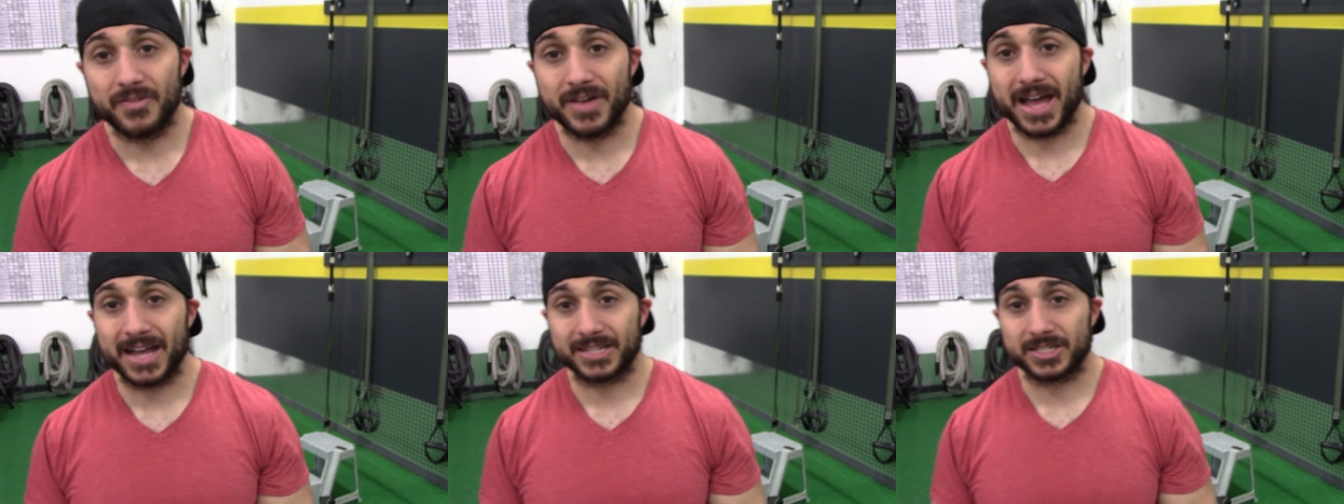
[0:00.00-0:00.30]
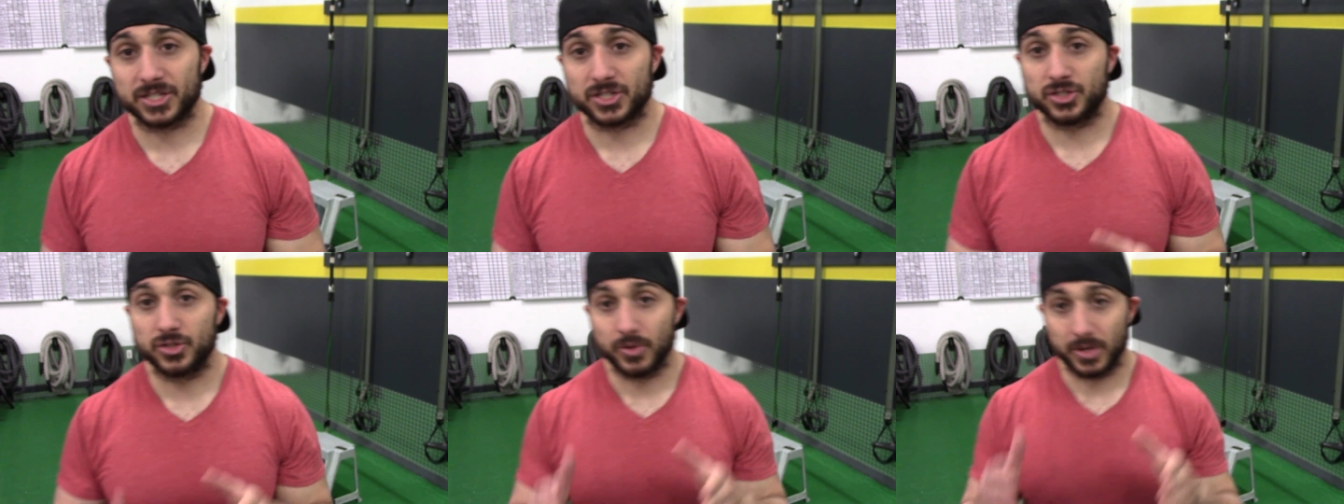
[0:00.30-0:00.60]

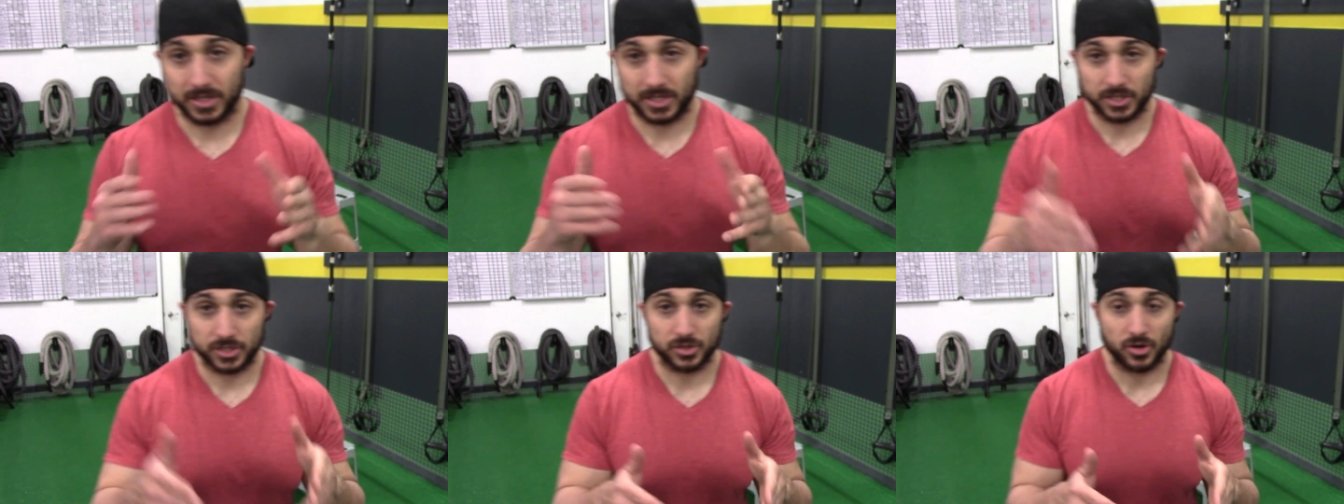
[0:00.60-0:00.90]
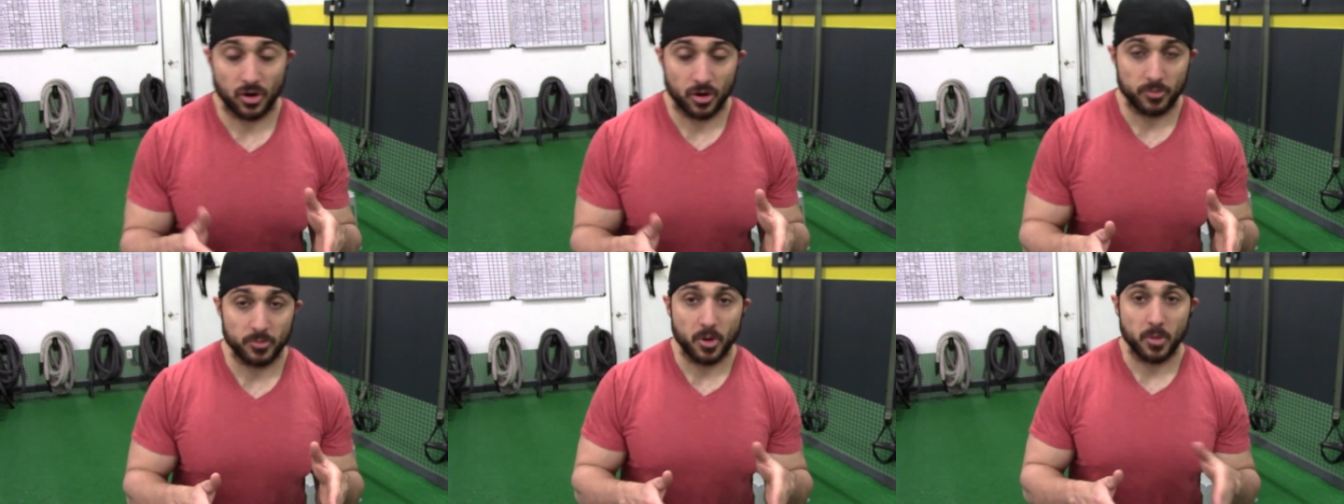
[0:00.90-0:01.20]
access to at this
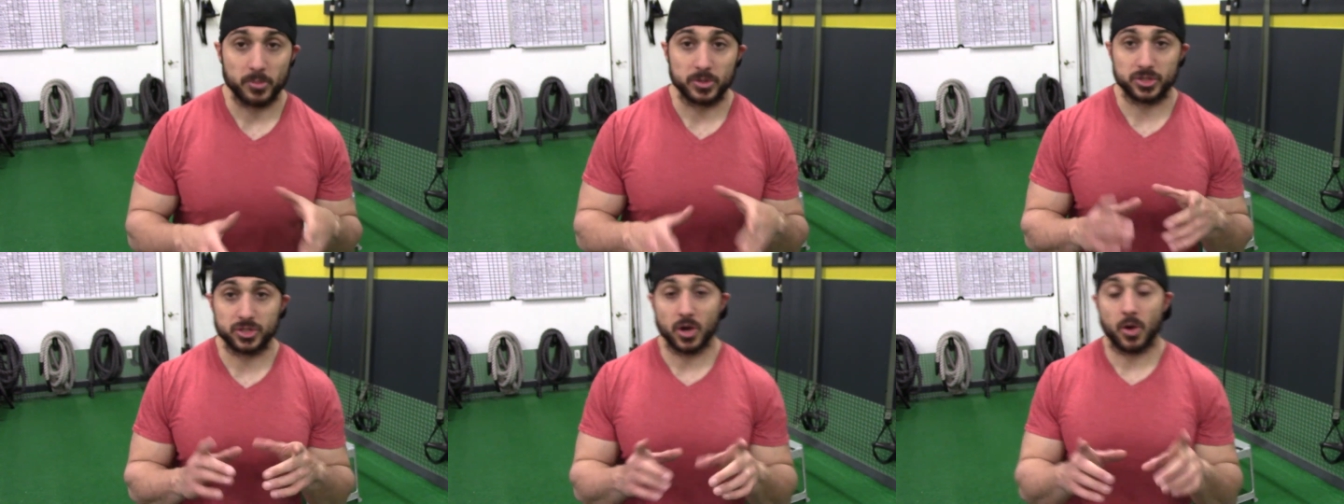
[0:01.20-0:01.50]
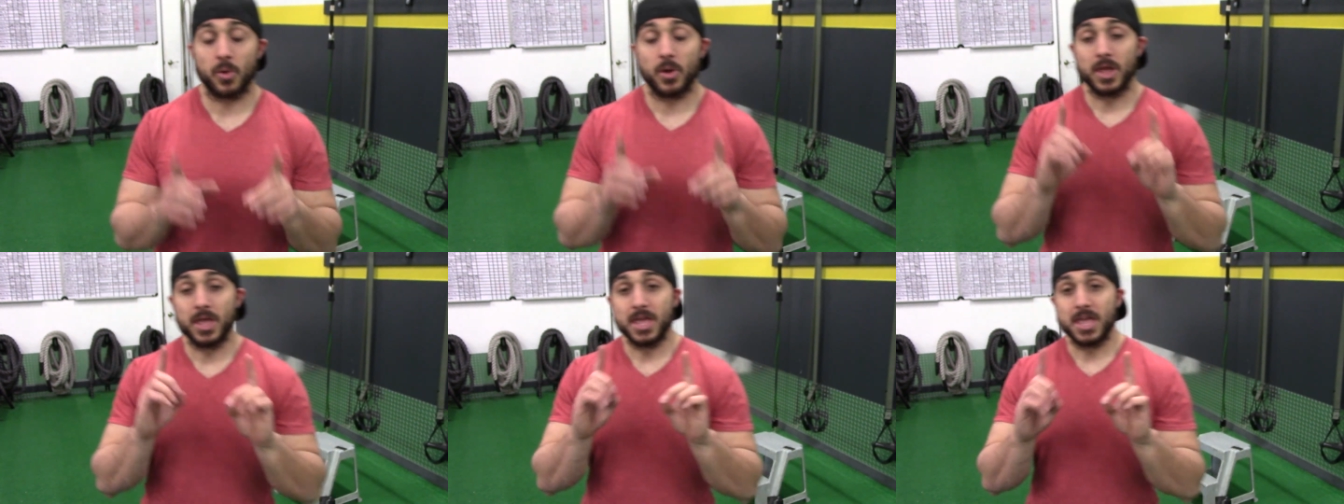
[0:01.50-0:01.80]
current moment.
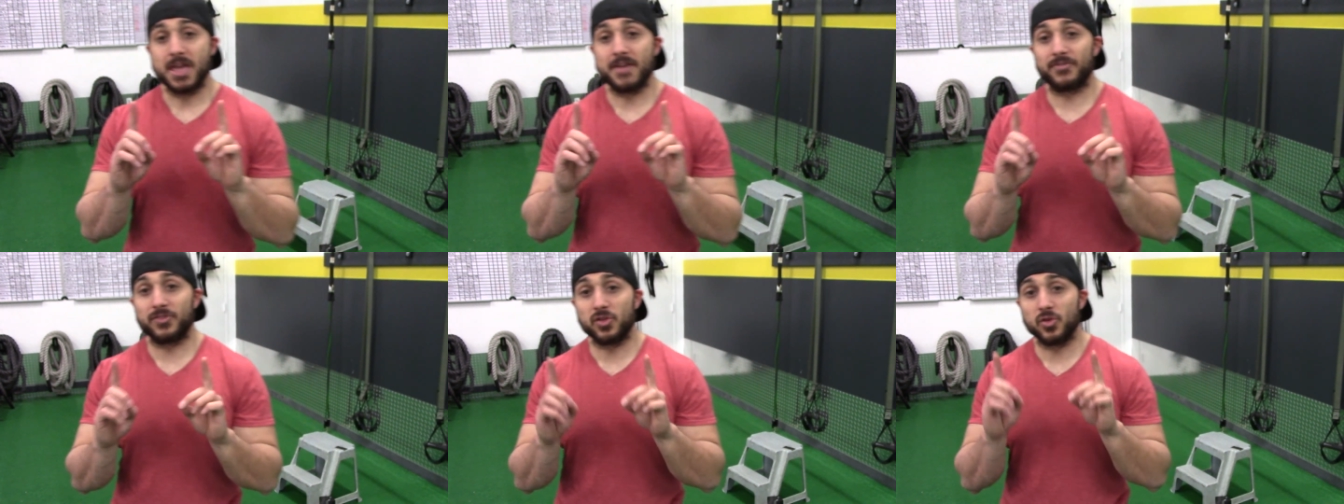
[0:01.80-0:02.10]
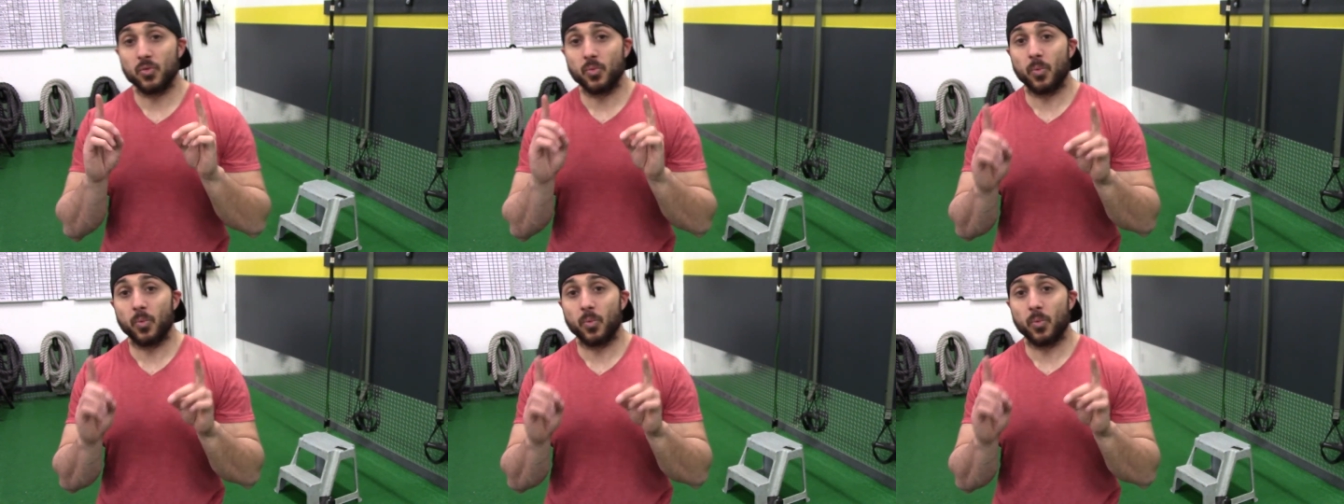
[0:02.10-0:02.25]
So if you